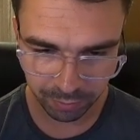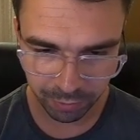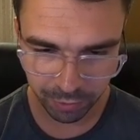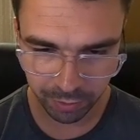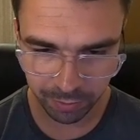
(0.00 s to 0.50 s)

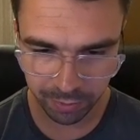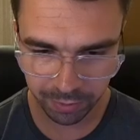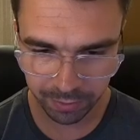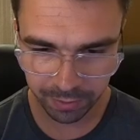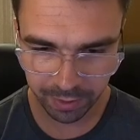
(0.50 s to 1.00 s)
prop
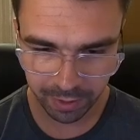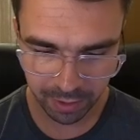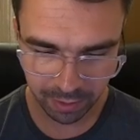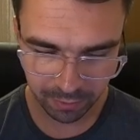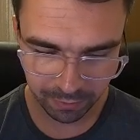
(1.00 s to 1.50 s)

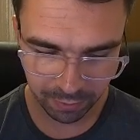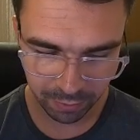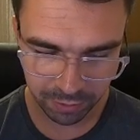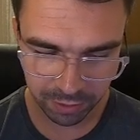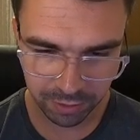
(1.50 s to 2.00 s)

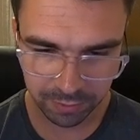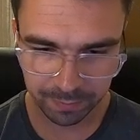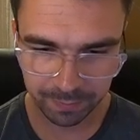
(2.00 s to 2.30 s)
Fuse.